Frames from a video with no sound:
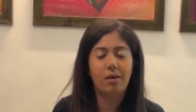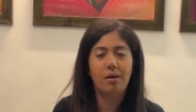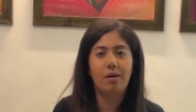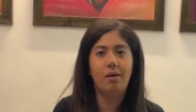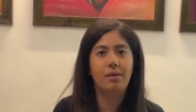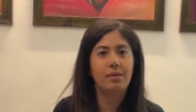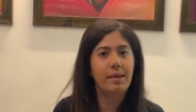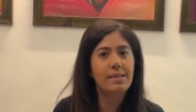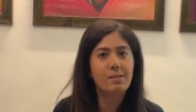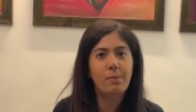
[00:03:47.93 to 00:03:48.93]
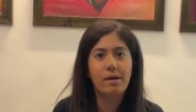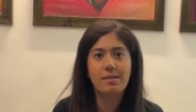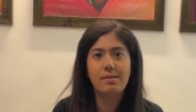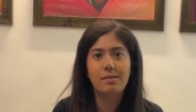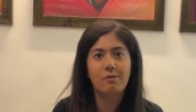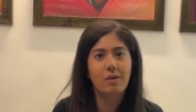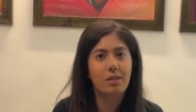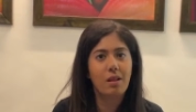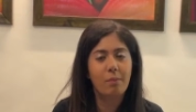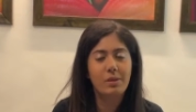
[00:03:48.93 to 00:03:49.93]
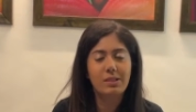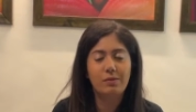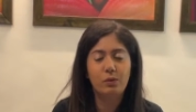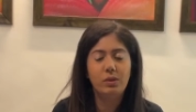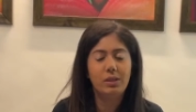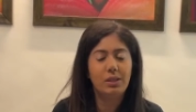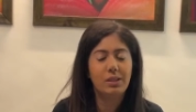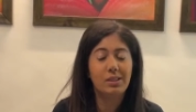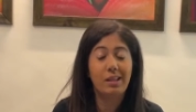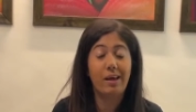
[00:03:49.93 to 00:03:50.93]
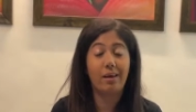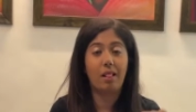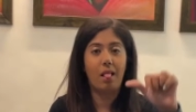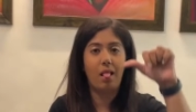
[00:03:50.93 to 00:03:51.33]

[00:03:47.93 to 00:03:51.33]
uh, taste buds, Vietnamese food is like,